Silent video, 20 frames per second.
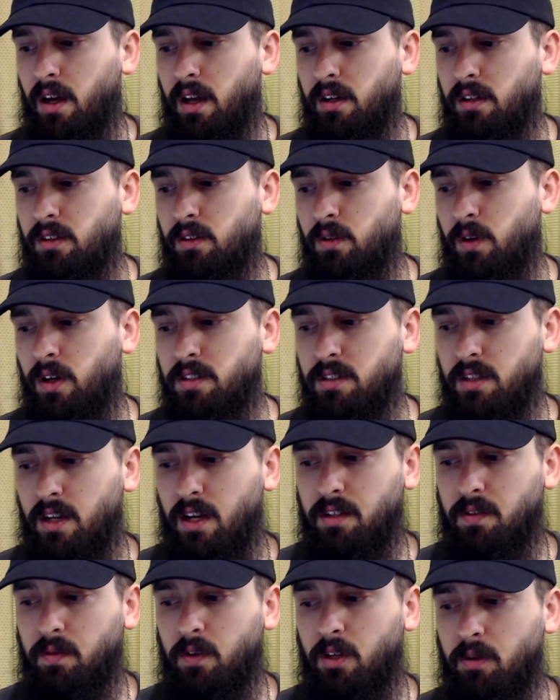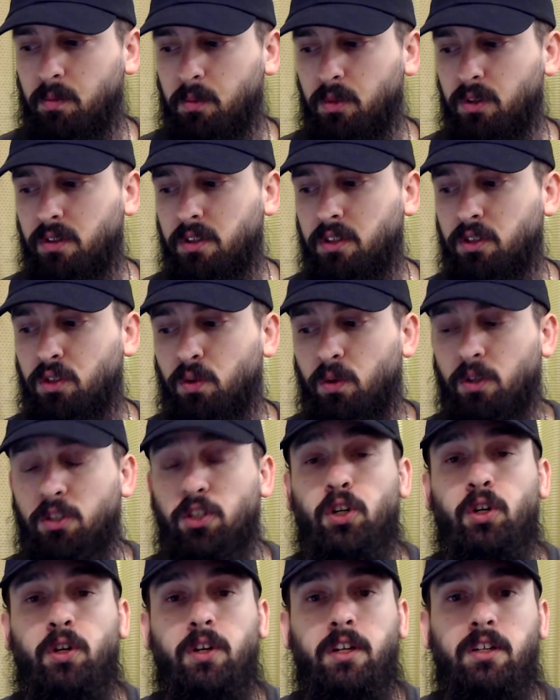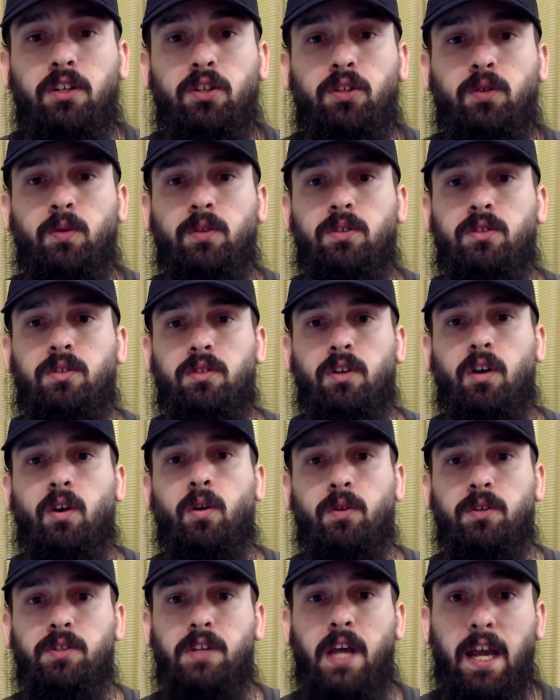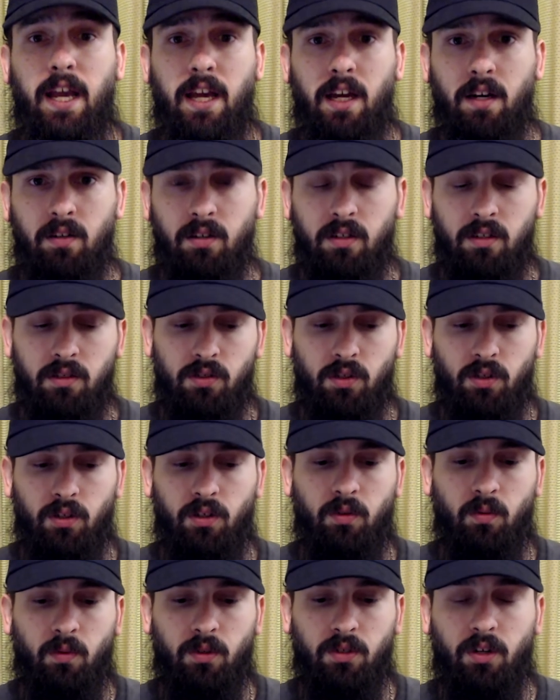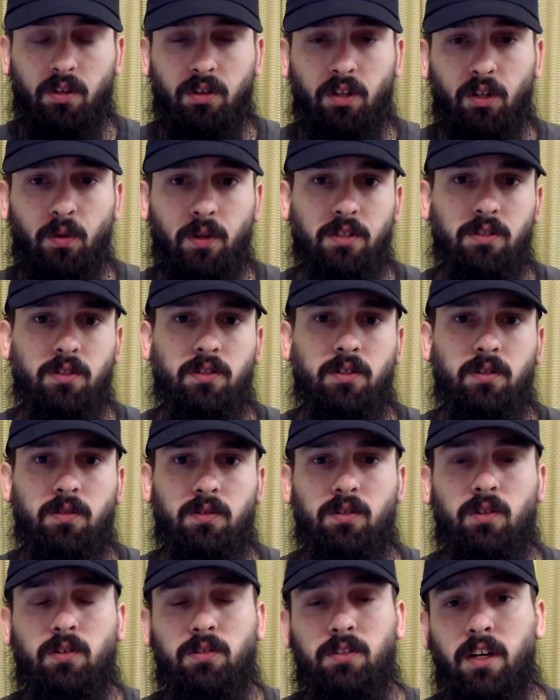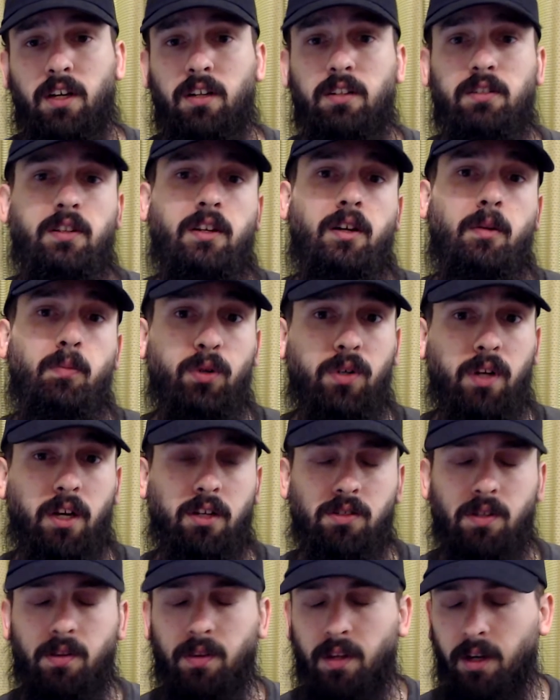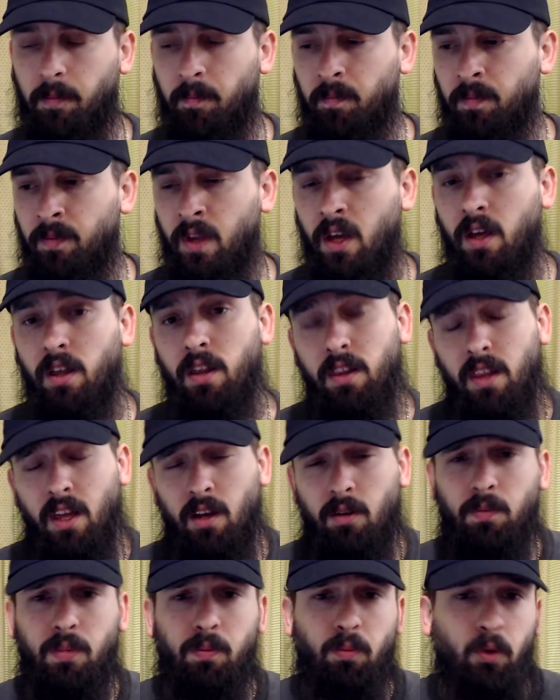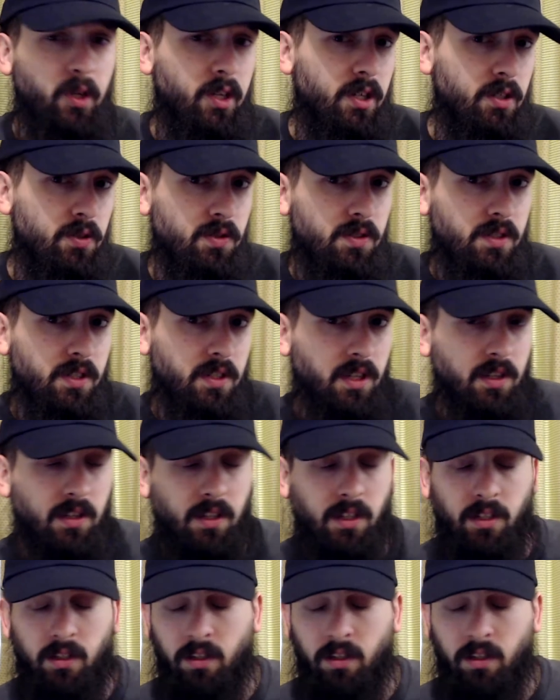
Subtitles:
grants an activated ability to return it to its owner's hand. So you can return the creature to its owner's hand as like a protection thing. That'd be pretty interesting, I think.